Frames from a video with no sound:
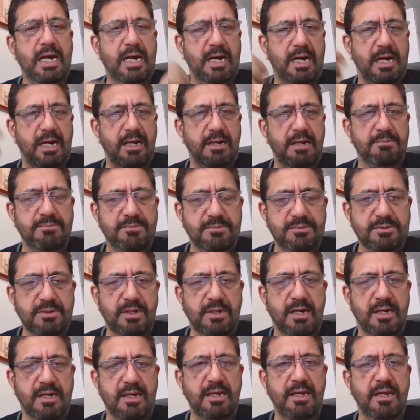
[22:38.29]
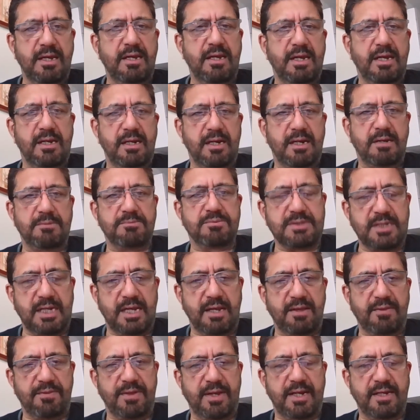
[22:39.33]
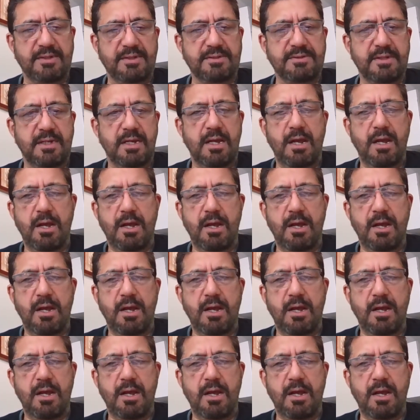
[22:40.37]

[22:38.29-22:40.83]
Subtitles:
I am talking and I'm saying things.